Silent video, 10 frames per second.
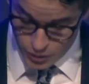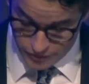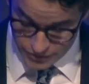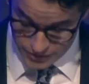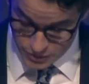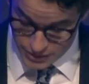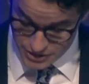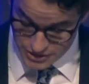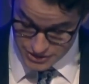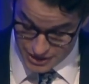all for the
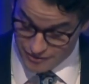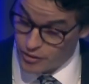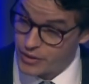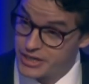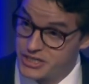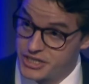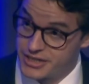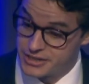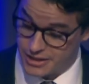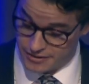donations that have already
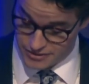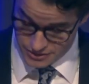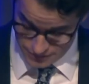changed lives.